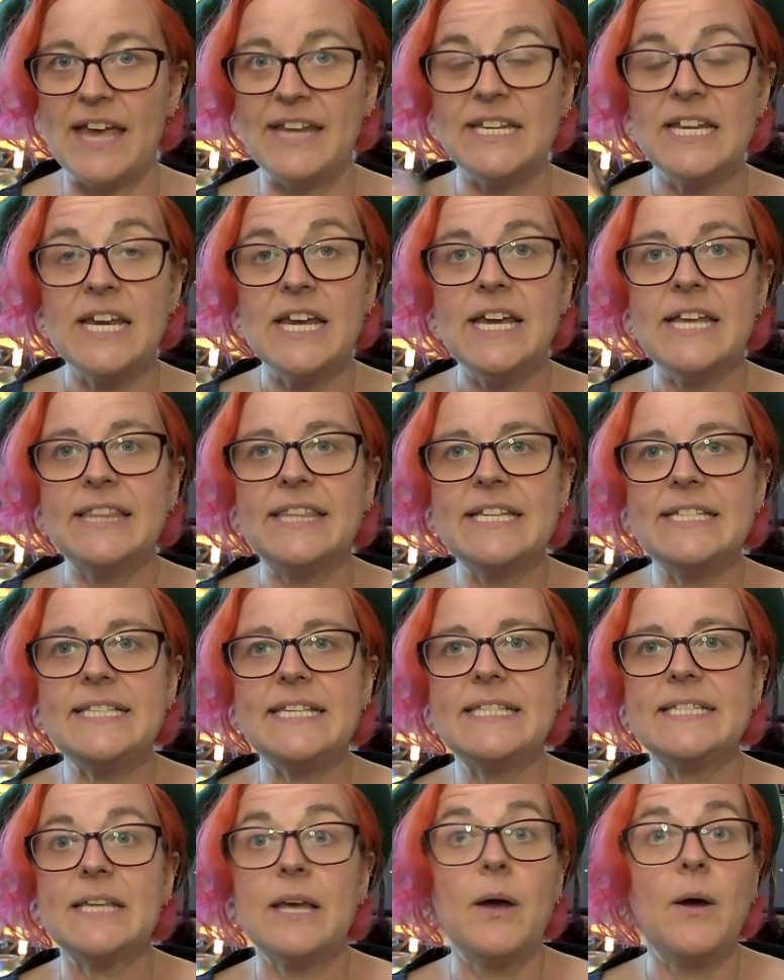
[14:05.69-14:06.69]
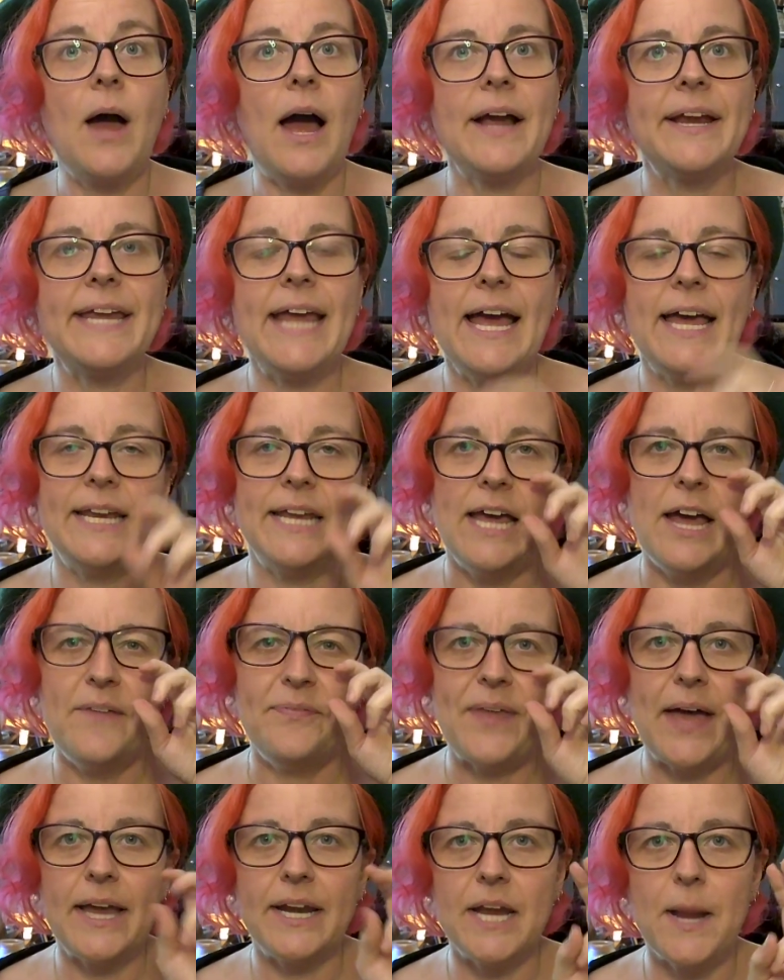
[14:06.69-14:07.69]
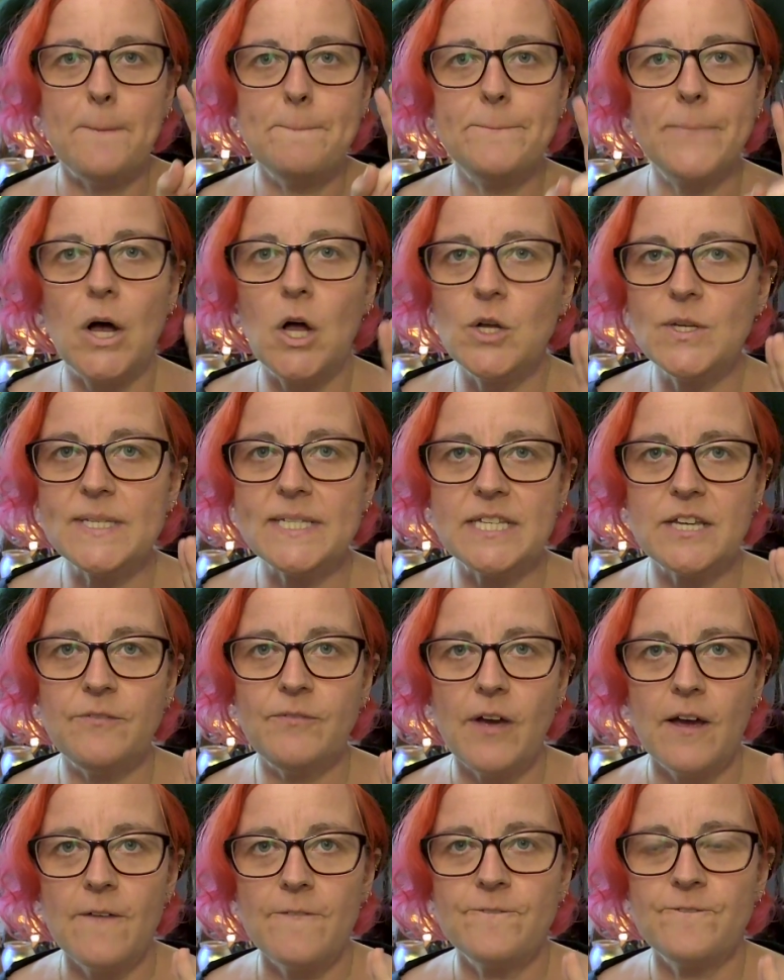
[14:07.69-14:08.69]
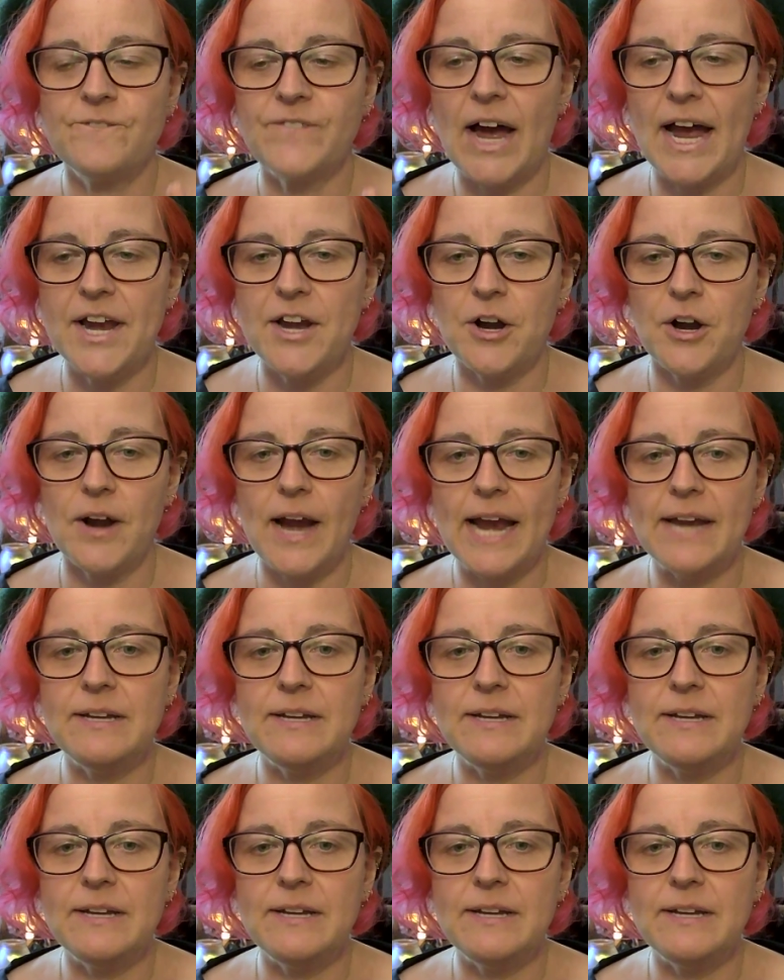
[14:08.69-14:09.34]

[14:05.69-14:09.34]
And this is, again, that impulsive fire.